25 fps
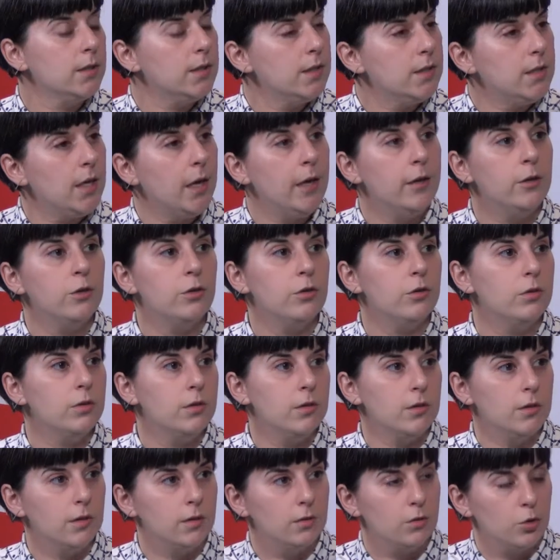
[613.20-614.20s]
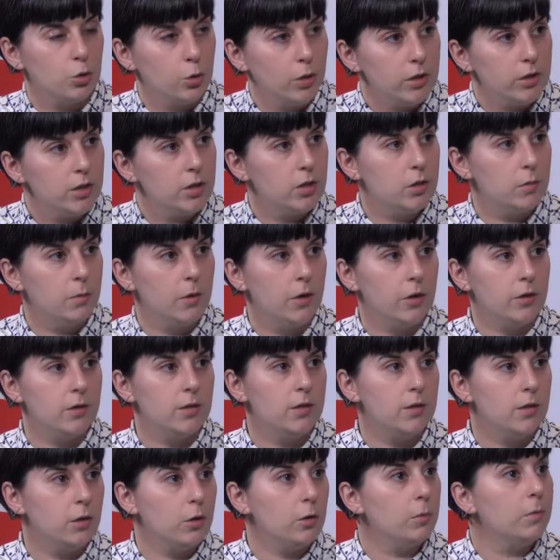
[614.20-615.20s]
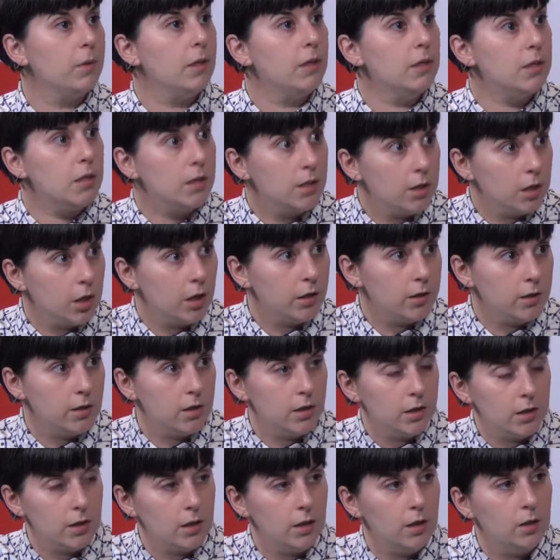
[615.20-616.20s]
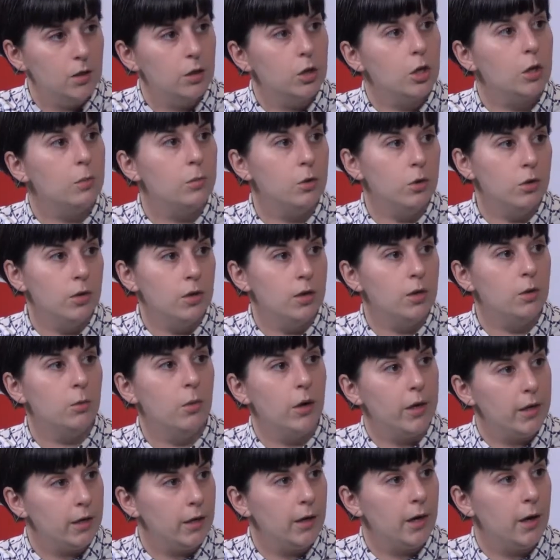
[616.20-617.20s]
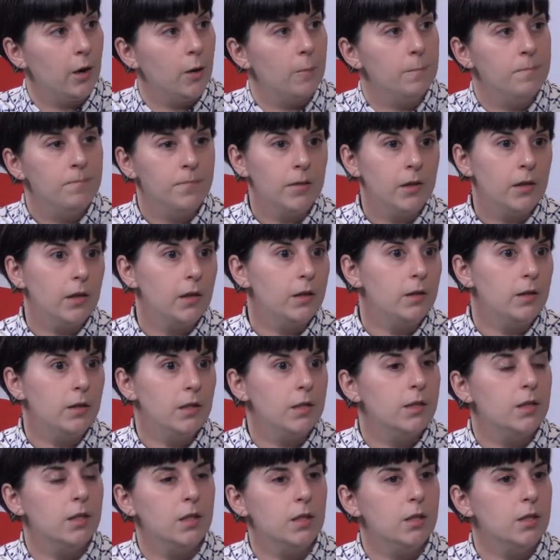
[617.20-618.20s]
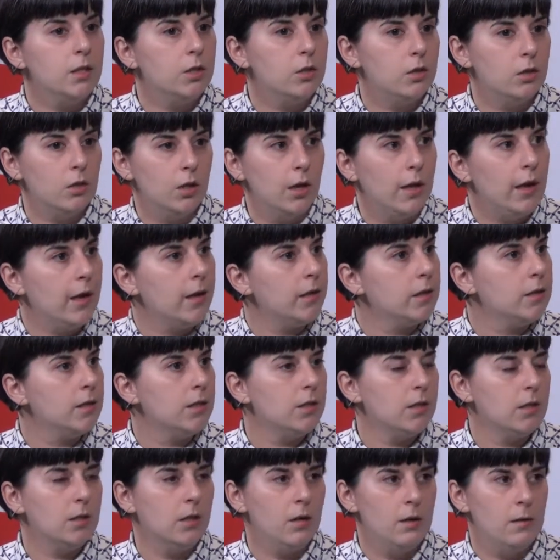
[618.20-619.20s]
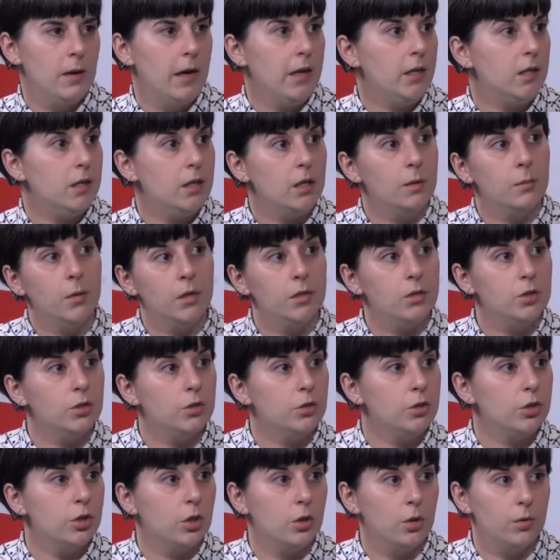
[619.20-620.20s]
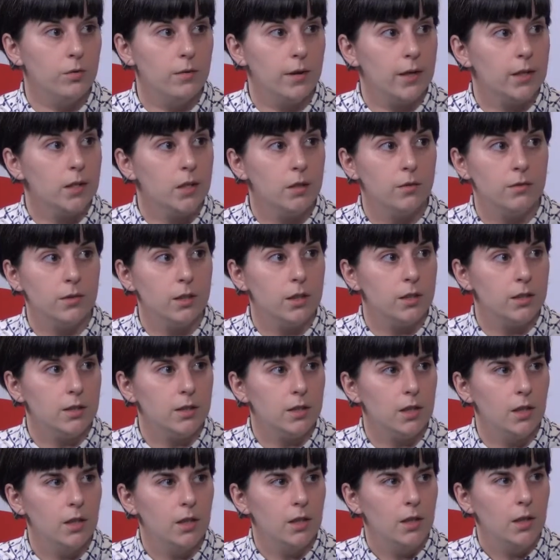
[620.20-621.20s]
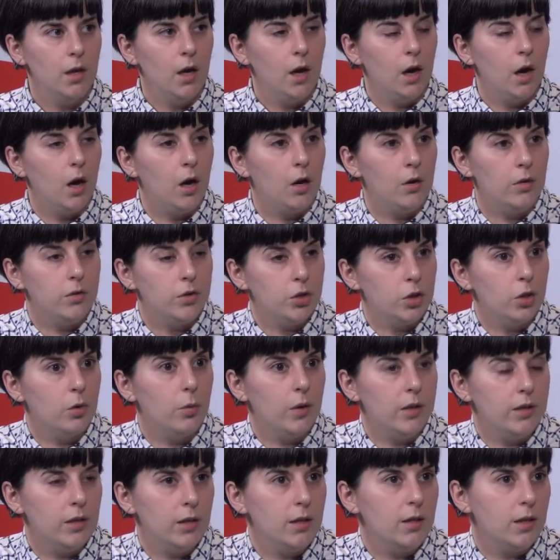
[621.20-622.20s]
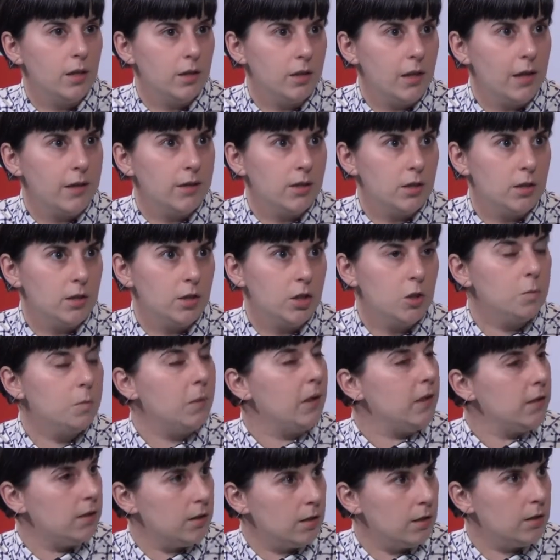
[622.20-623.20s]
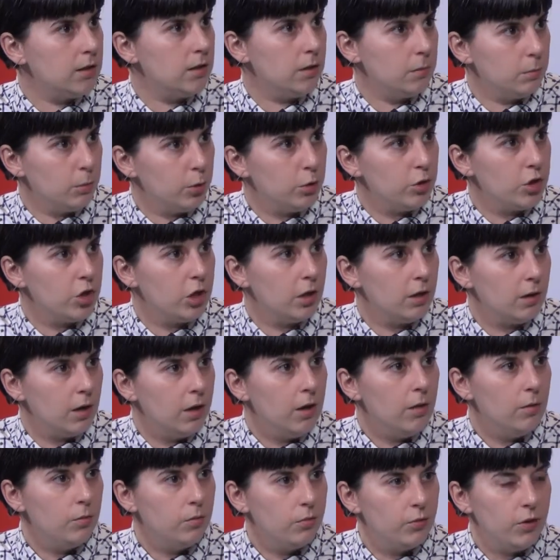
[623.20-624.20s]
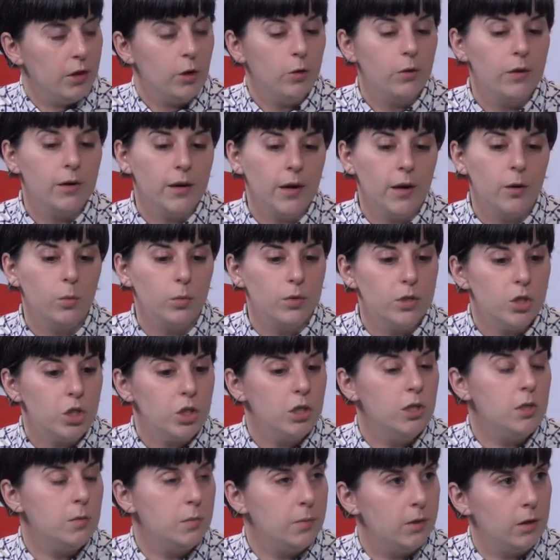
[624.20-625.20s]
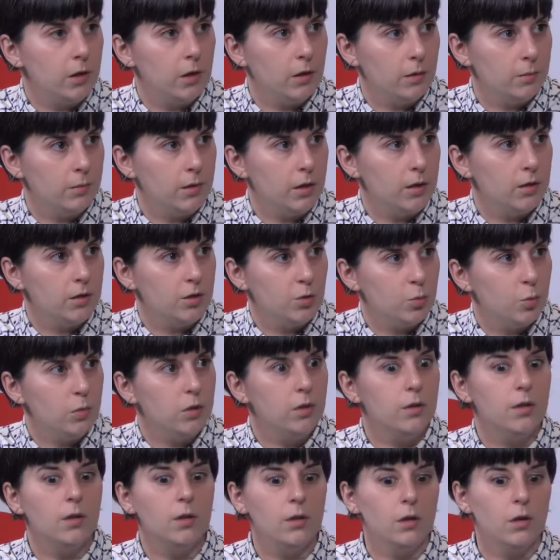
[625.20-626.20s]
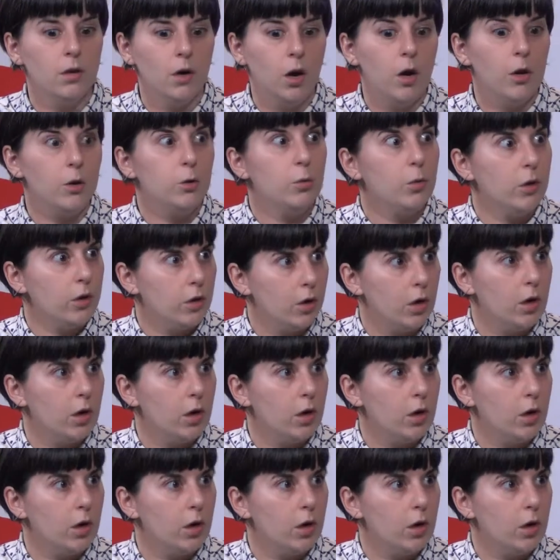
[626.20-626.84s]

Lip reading: and standards and trust marks that are being discussed in the community right now. And this is the last 18 months or so of activities. So I think that that's a space that's emerging, figuring out what GDPR means within a hardware